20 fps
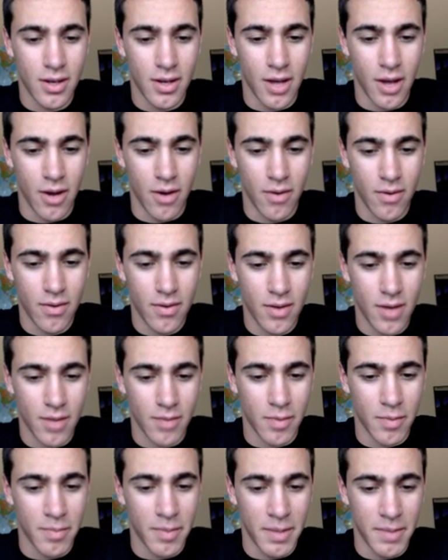No.
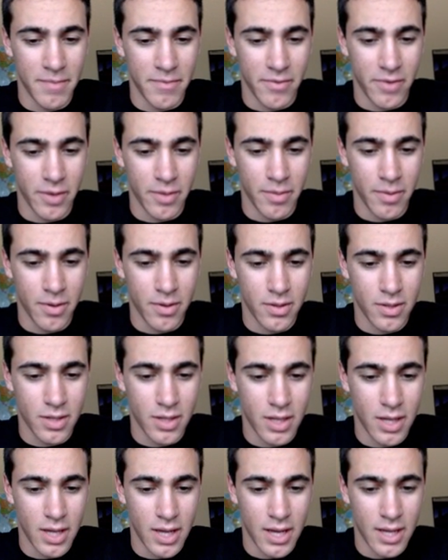I'm a meme-free
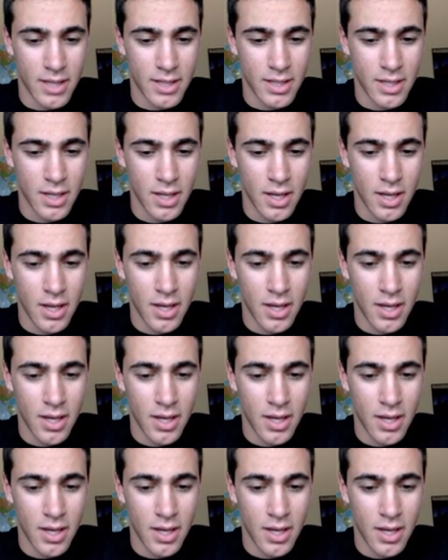person, yes.